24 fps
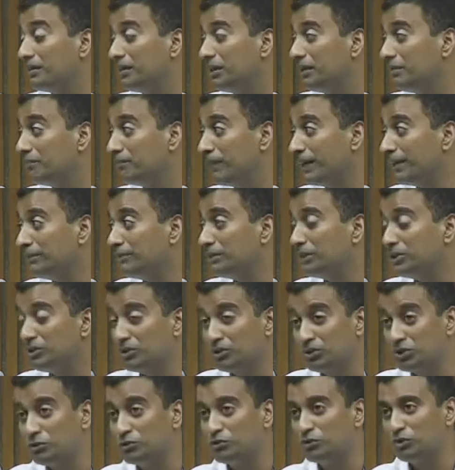it might be
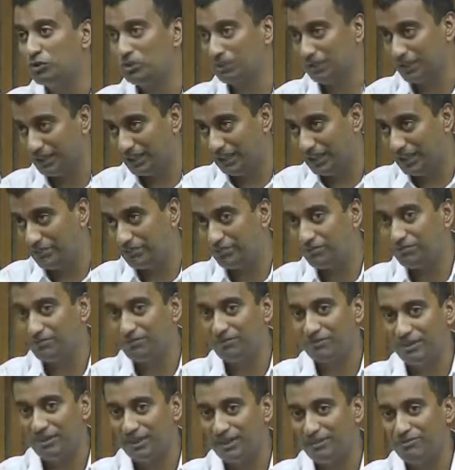useful if
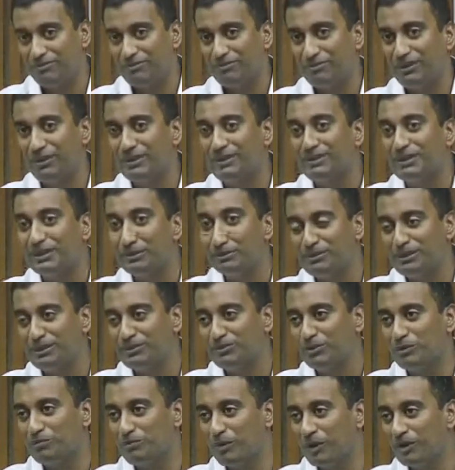agreement
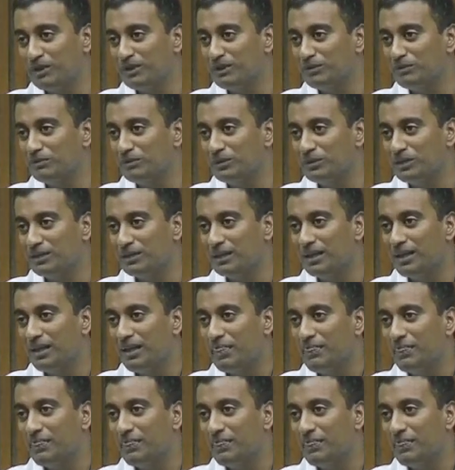were possible